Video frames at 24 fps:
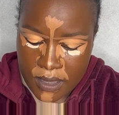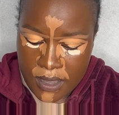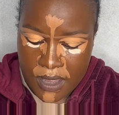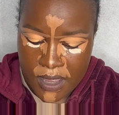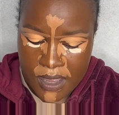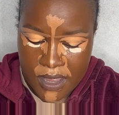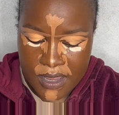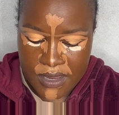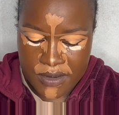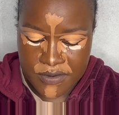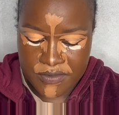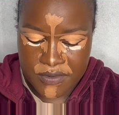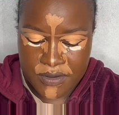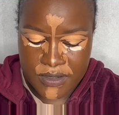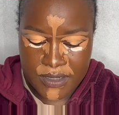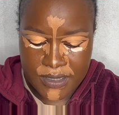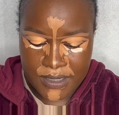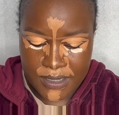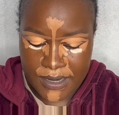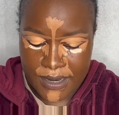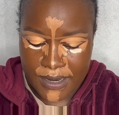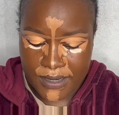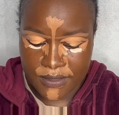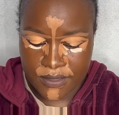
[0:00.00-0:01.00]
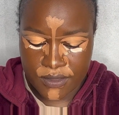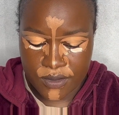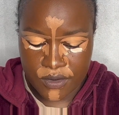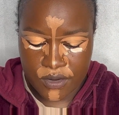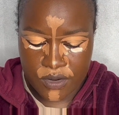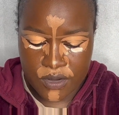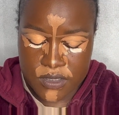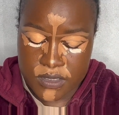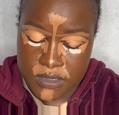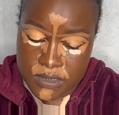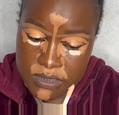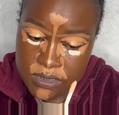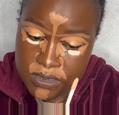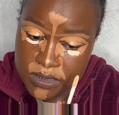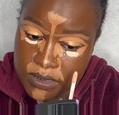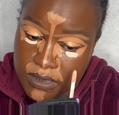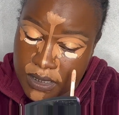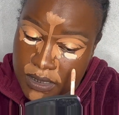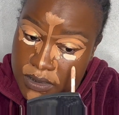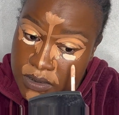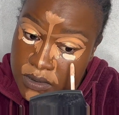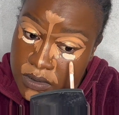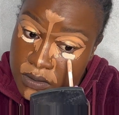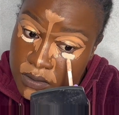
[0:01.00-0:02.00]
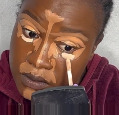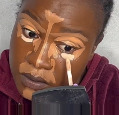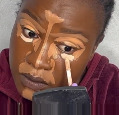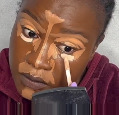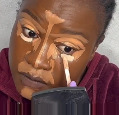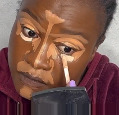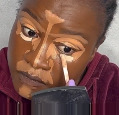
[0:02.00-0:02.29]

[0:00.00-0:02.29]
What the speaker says: I really like the consistency of